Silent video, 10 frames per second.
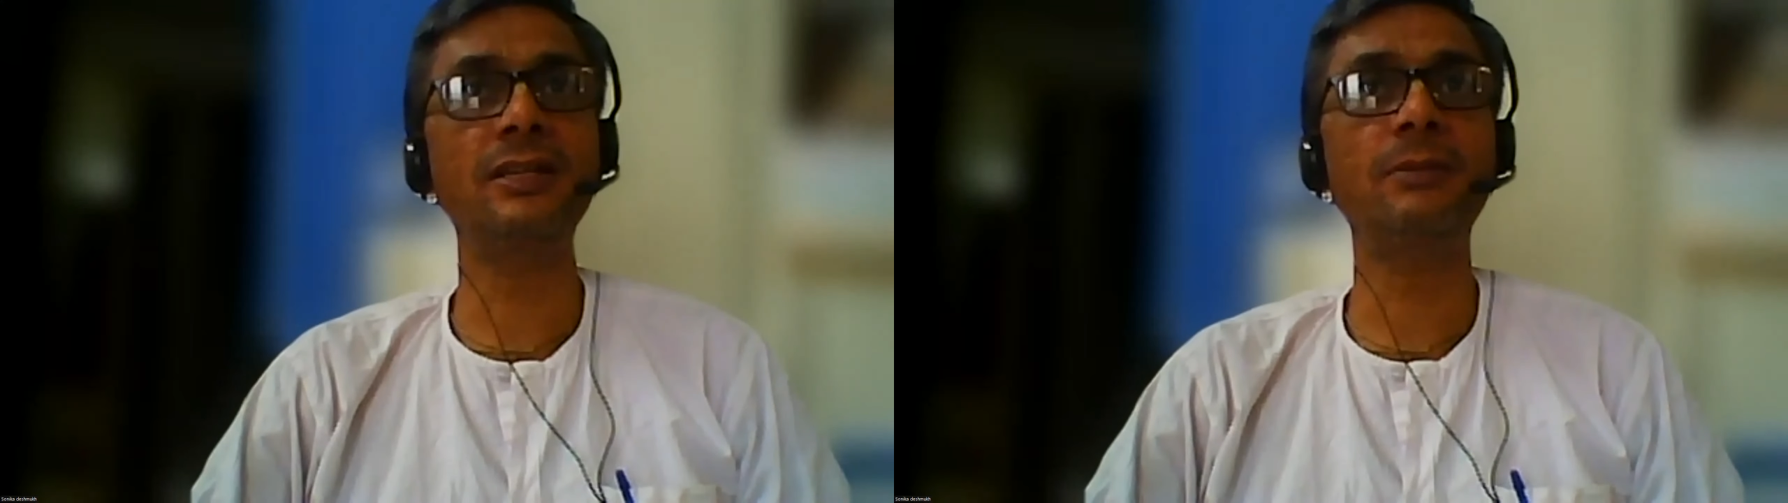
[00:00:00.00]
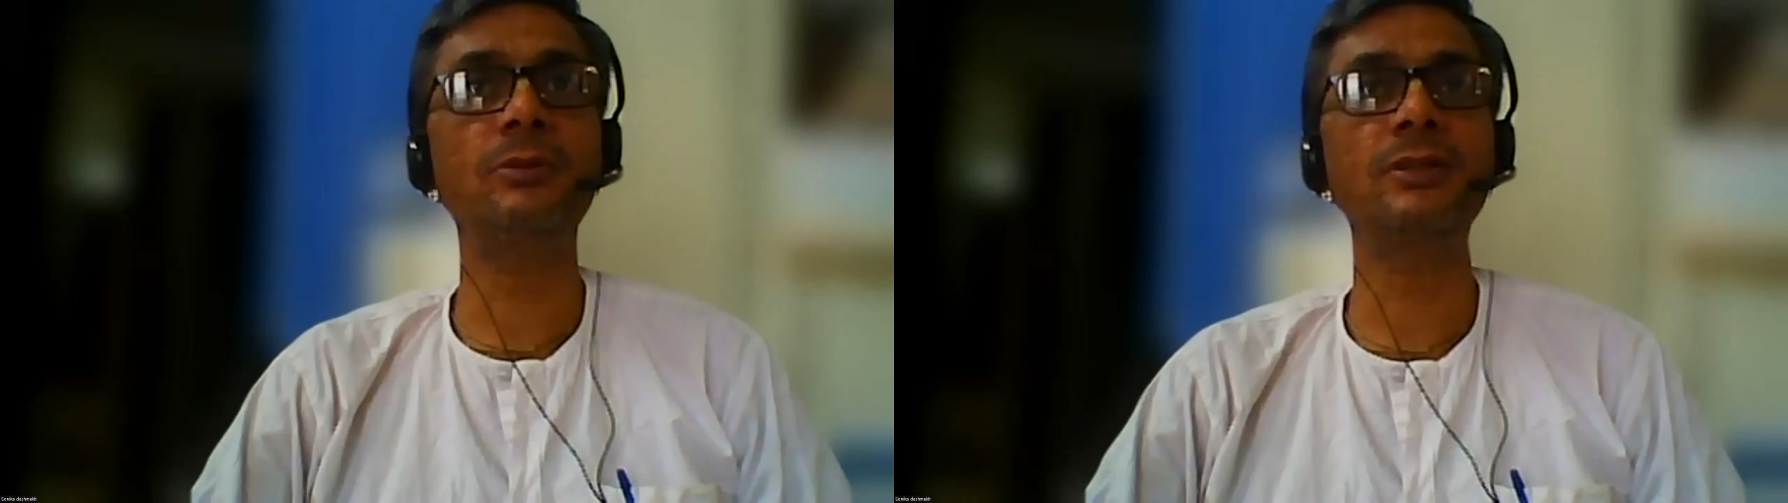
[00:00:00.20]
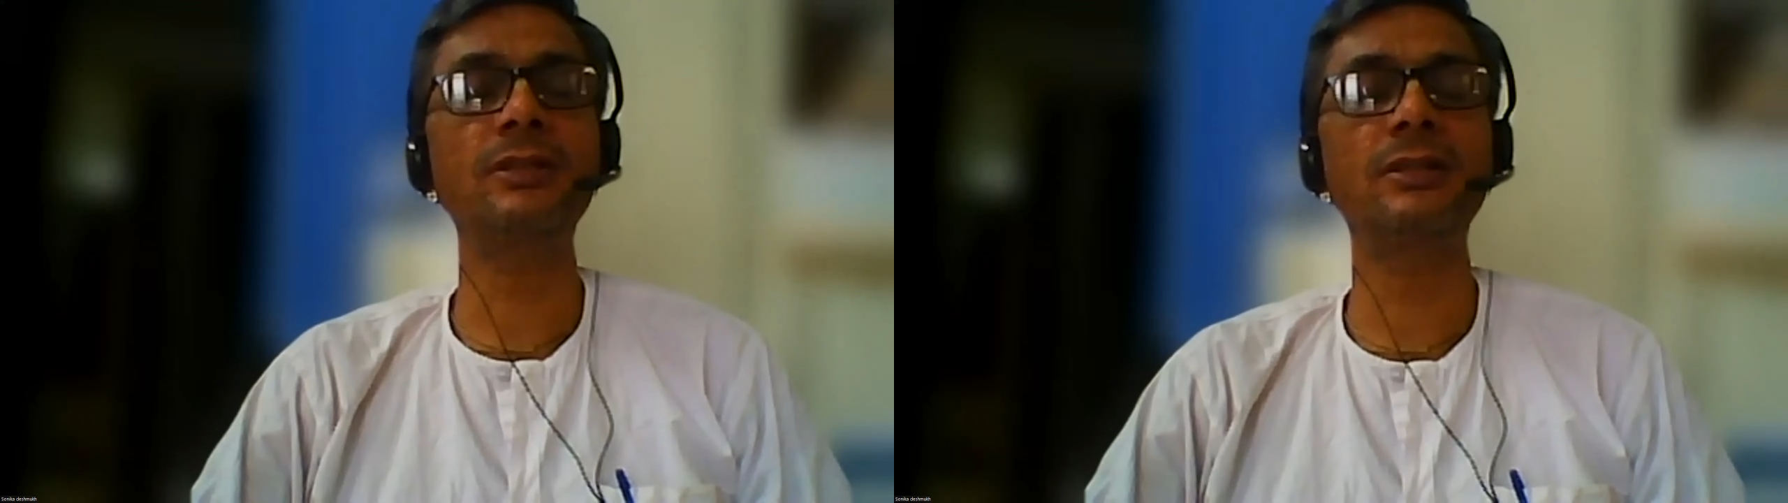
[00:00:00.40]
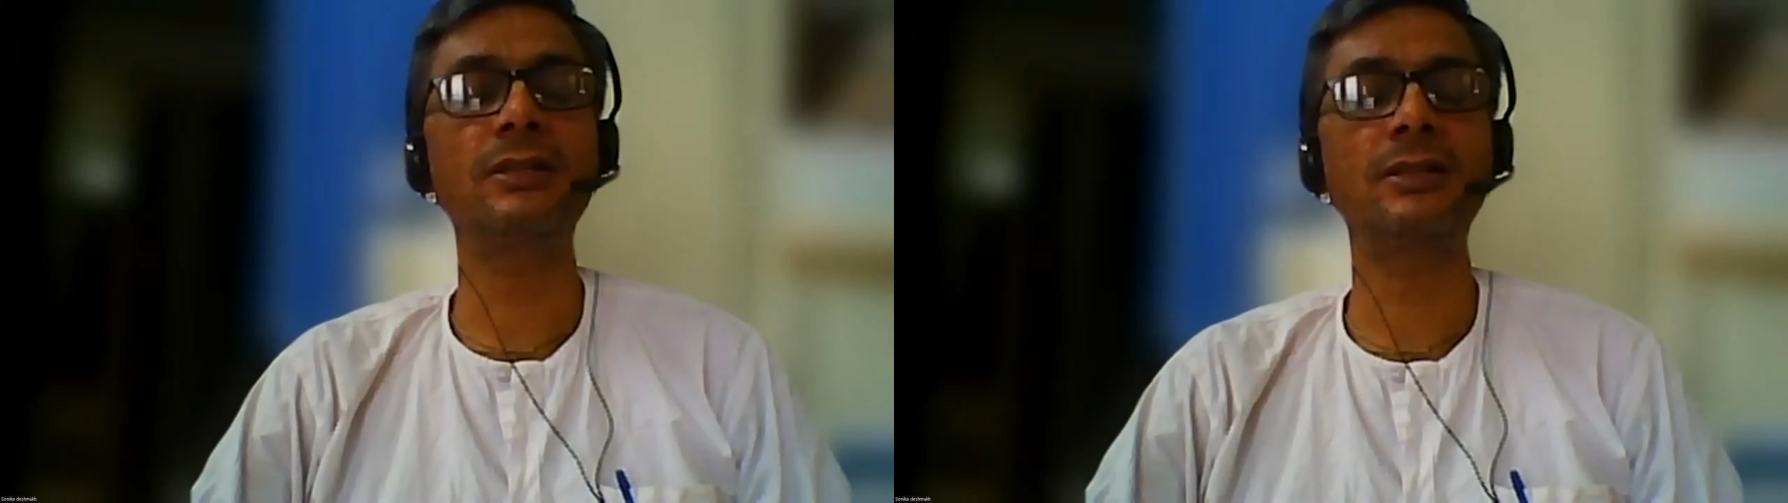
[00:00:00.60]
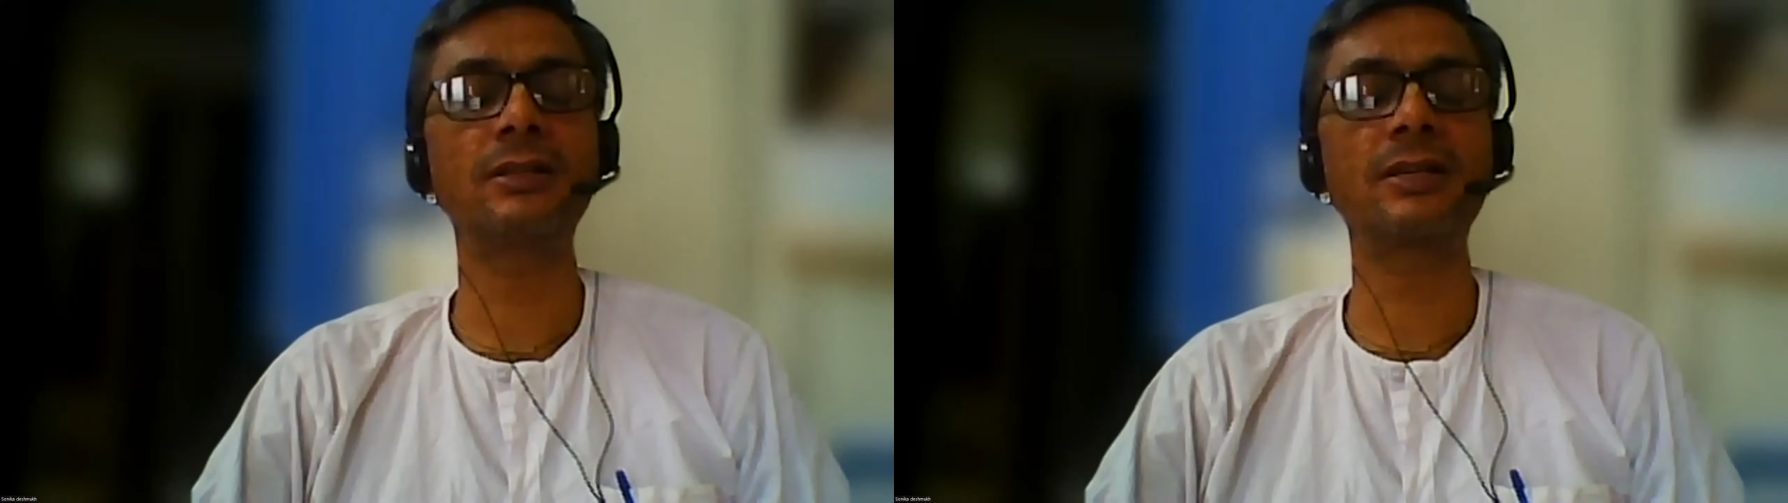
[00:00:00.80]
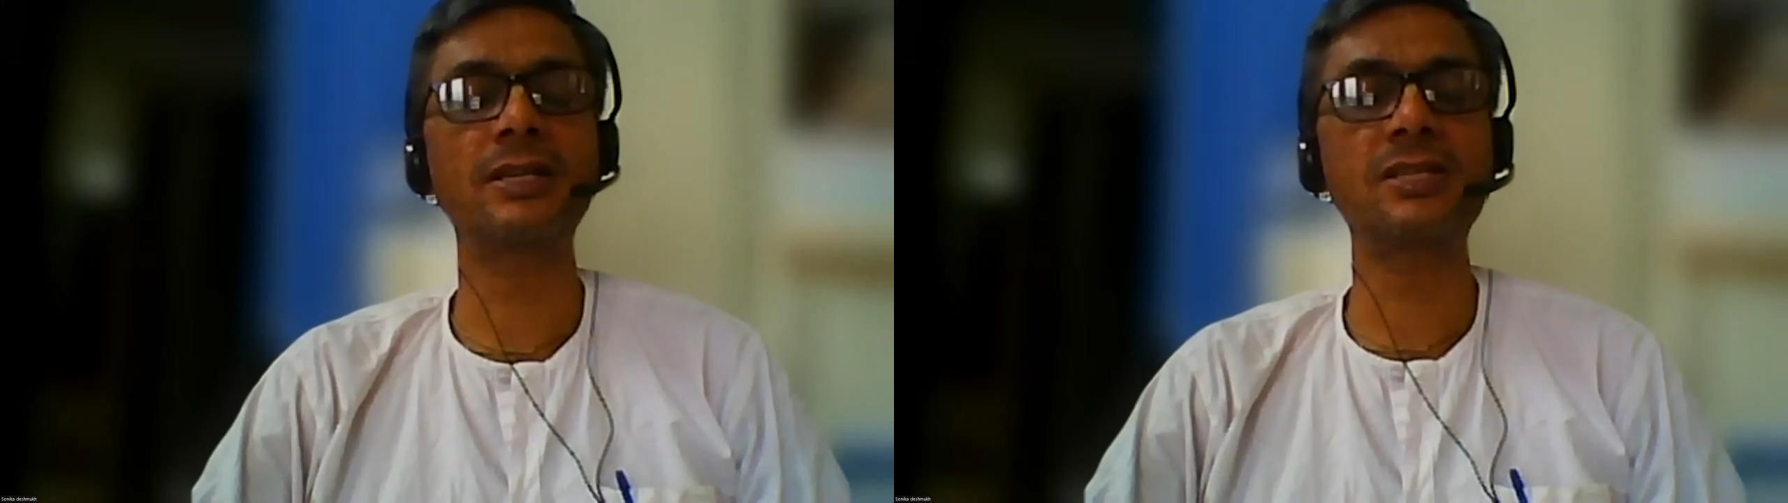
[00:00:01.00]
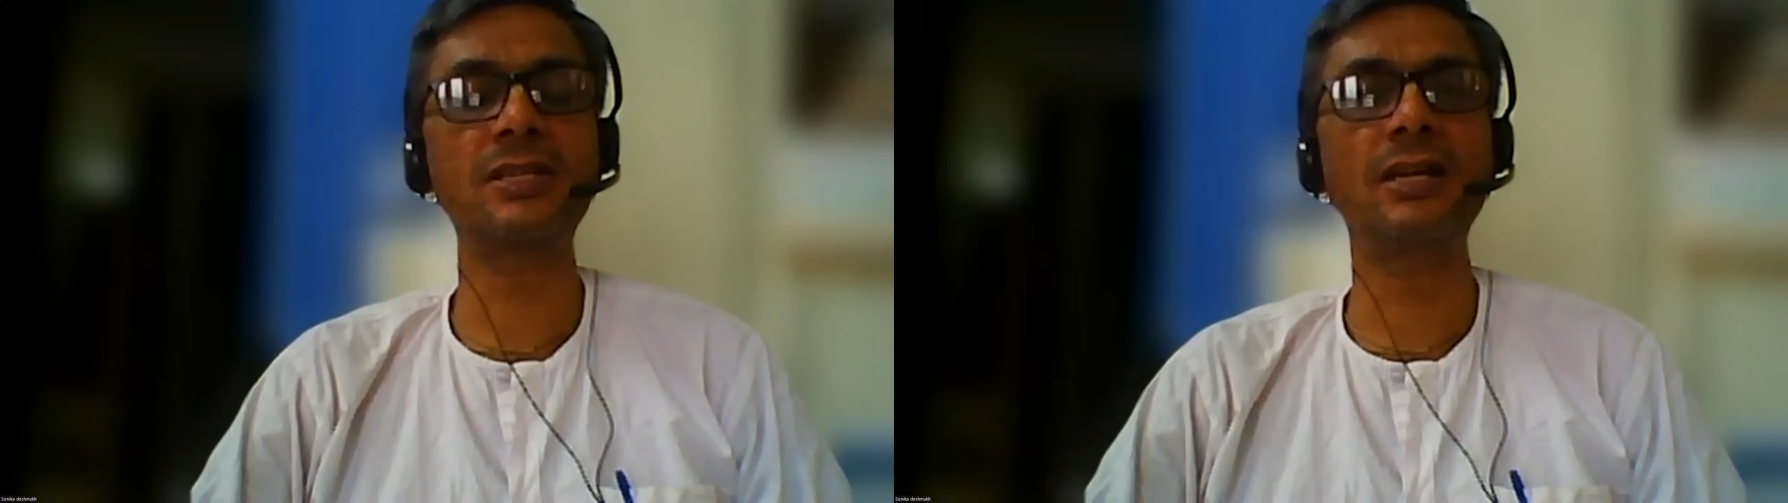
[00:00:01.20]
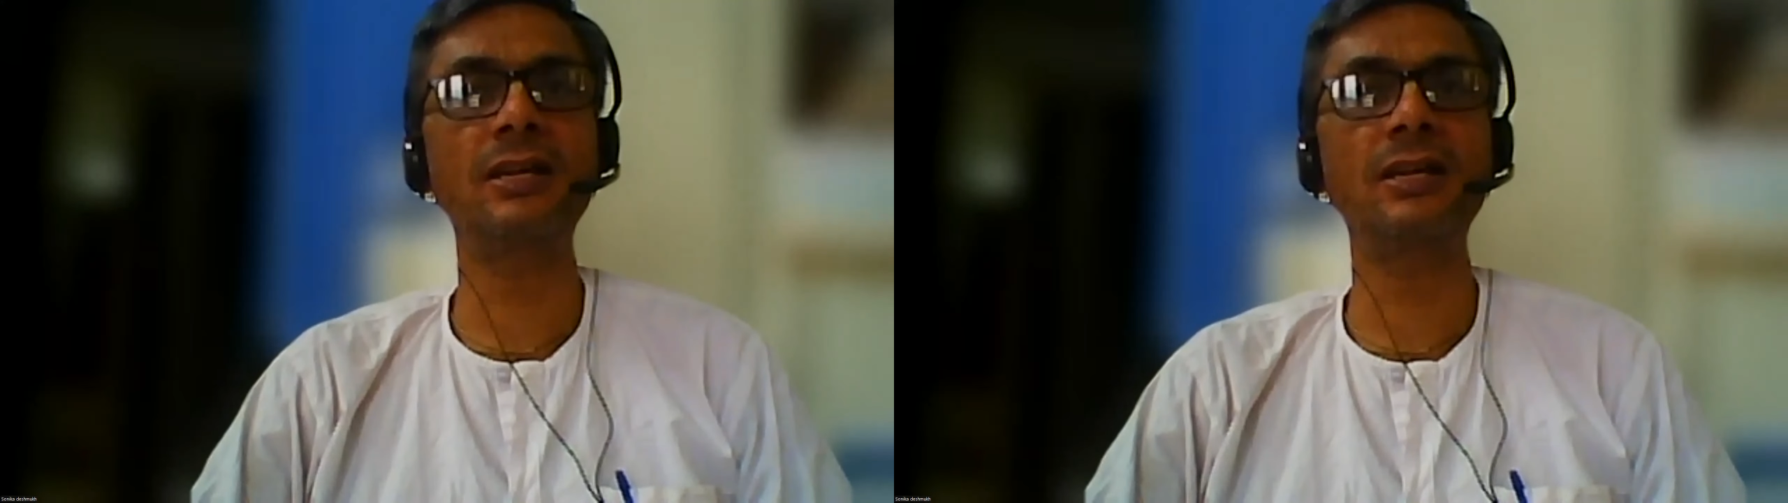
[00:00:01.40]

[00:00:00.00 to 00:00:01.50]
about Krishna